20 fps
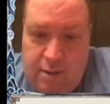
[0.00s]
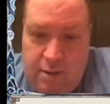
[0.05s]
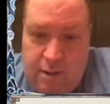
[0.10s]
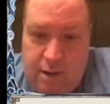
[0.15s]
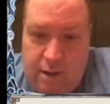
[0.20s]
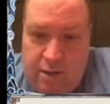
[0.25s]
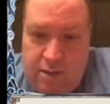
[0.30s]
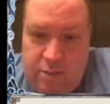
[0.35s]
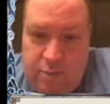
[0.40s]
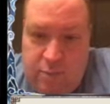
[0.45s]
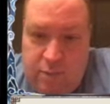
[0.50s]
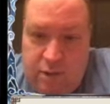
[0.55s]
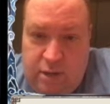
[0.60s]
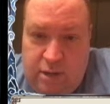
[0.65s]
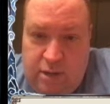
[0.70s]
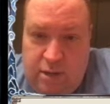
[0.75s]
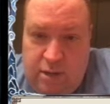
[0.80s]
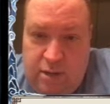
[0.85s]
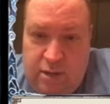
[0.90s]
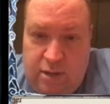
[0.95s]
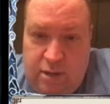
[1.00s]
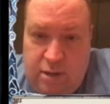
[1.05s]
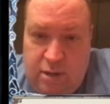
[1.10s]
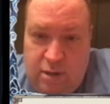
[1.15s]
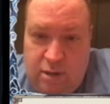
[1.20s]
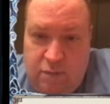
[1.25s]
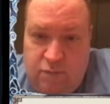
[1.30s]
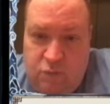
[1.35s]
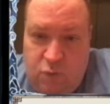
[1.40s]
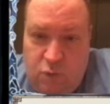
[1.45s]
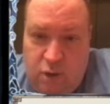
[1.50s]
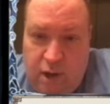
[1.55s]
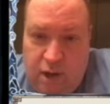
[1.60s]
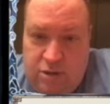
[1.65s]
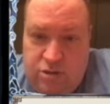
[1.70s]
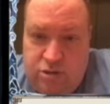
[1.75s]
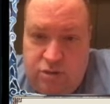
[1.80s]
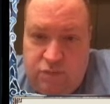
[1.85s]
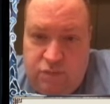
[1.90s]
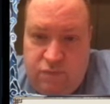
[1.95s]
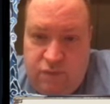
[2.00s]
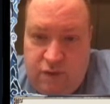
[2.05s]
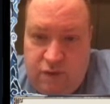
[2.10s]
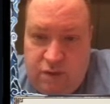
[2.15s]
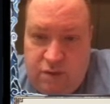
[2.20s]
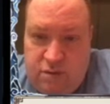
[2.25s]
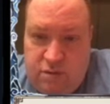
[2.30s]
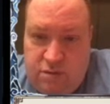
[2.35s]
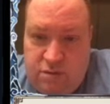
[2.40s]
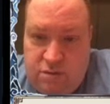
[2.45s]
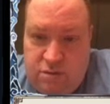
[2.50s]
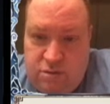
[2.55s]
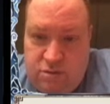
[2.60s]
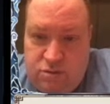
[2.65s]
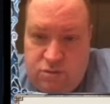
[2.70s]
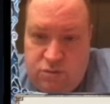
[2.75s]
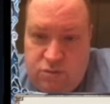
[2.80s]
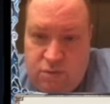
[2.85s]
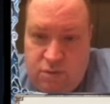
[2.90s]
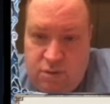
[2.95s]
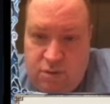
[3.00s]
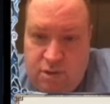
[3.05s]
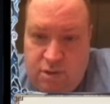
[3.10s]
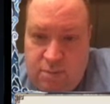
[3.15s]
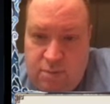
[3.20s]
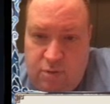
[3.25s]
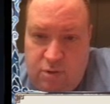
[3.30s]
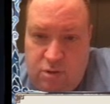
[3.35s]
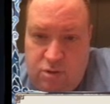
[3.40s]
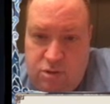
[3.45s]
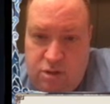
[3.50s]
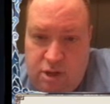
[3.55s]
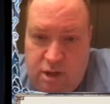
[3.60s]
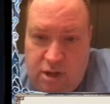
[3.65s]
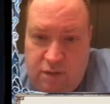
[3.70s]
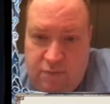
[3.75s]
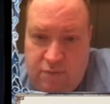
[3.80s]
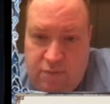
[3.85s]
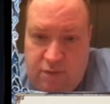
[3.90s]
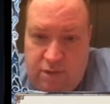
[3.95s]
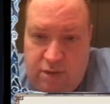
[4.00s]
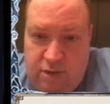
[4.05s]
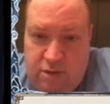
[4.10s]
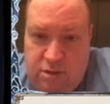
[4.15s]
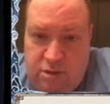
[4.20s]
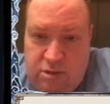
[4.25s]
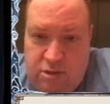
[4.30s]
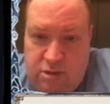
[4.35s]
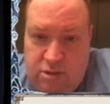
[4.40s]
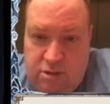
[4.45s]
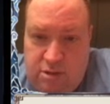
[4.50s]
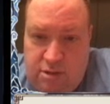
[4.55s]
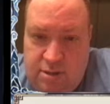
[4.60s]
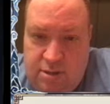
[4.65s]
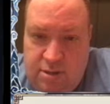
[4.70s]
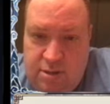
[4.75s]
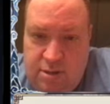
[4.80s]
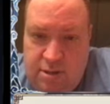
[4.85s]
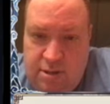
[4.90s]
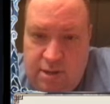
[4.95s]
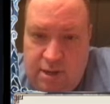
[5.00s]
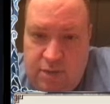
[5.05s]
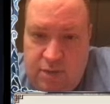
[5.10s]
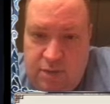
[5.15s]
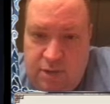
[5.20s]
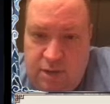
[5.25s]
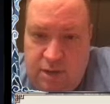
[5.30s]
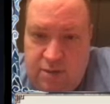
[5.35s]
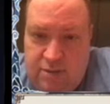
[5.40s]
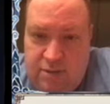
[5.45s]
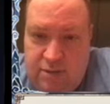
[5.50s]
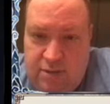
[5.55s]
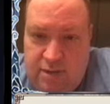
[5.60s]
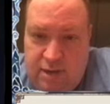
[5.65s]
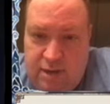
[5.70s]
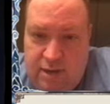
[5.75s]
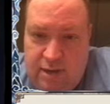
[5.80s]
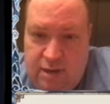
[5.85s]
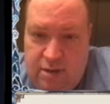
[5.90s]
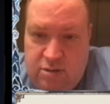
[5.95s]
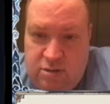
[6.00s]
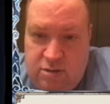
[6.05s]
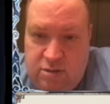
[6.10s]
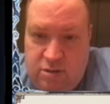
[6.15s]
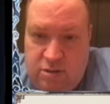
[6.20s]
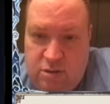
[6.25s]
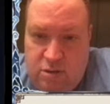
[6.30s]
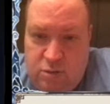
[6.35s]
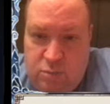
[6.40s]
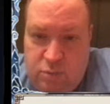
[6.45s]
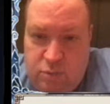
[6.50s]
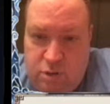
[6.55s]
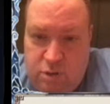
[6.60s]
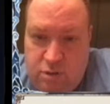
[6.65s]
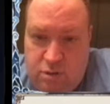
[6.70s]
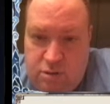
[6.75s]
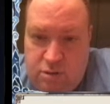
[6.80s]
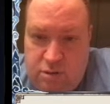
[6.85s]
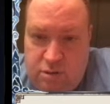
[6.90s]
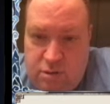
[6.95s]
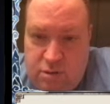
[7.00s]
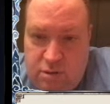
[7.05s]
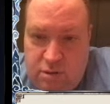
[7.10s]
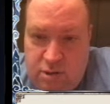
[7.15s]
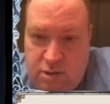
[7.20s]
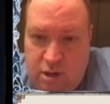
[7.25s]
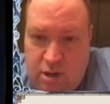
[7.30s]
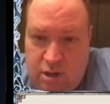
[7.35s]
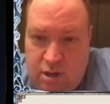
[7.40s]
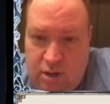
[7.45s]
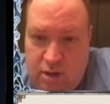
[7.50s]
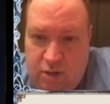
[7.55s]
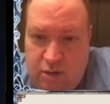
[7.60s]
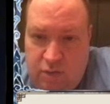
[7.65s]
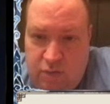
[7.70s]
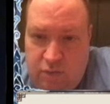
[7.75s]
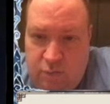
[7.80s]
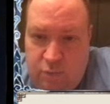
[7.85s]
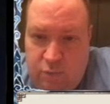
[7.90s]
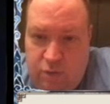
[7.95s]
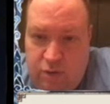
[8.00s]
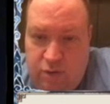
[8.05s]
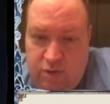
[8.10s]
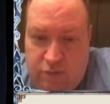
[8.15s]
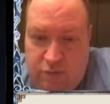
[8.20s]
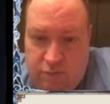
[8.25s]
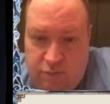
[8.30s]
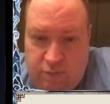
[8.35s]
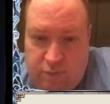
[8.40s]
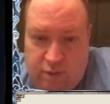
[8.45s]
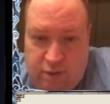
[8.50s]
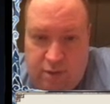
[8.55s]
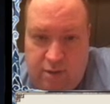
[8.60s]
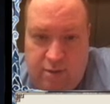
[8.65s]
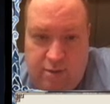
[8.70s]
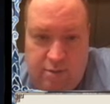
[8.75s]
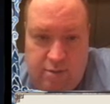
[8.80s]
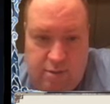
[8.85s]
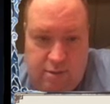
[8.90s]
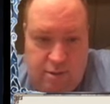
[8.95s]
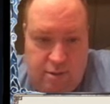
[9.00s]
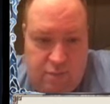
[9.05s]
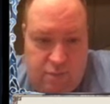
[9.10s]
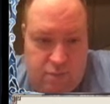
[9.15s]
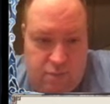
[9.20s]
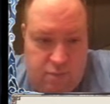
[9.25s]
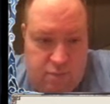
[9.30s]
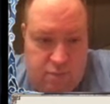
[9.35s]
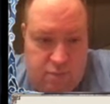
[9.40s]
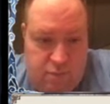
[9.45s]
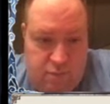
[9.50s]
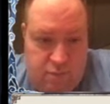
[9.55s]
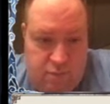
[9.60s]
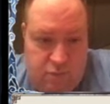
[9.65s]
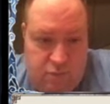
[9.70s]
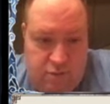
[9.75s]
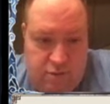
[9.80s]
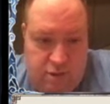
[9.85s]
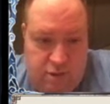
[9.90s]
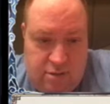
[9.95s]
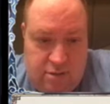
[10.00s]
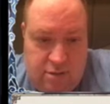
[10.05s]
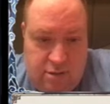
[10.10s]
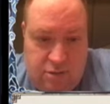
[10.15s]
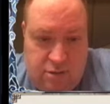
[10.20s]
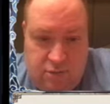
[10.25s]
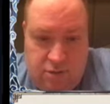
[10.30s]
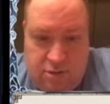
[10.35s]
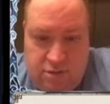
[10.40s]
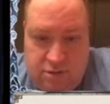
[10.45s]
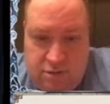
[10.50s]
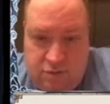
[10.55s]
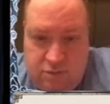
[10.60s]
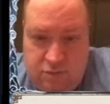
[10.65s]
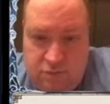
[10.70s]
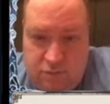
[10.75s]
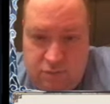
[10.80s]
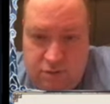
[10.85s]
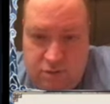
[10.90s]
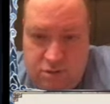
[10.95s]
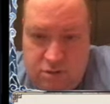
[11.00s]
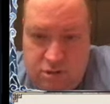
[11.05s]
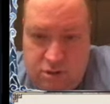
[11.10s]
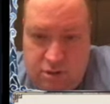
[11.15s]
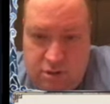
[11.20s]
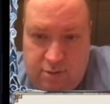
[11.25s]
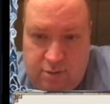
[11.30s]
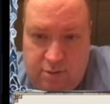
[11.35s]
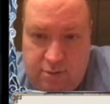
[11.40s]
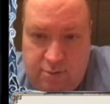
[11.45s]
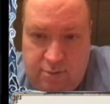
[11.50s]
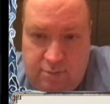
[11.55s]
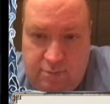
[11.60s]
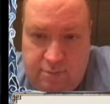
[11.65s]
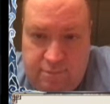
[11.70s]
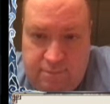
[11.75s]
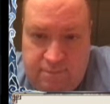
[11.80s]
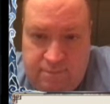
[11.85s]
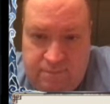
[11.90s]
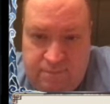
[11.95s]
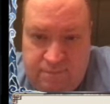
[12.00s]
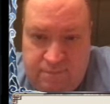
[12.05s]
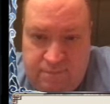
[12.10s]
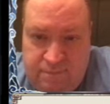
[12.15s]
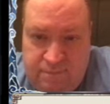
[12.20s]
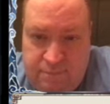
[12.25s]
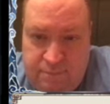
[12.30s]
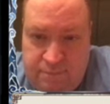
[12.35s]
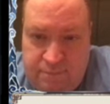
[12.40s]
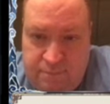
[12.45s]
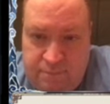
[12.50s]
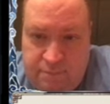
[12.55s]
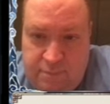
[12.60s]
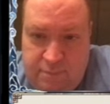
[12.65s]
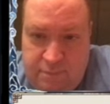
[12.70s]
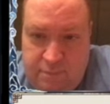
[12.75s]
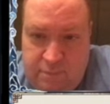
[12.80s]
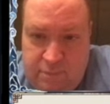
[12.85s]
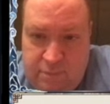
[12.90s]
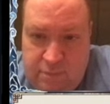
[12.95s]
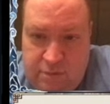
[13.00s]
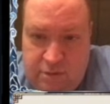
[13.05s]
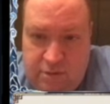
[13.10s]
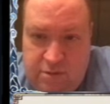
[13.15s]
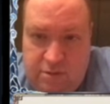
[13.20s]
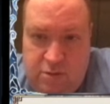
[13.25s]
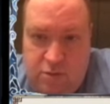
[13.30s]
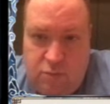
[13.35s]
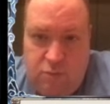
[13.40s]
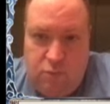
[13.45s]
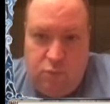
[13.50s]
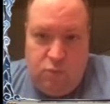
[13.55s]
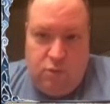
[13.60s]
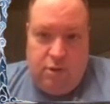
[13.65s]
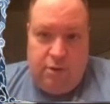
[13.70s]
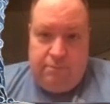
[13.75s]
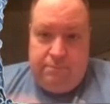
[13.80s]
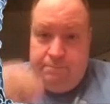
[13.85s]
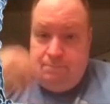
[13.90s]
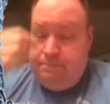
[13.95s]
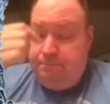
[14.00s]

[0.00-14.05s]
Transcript: At the beginning of your action phase, destroy Emerging Avalanche, and the next attack action card you play this turn gains +3. And of course that decreases for each color to 2 and 1.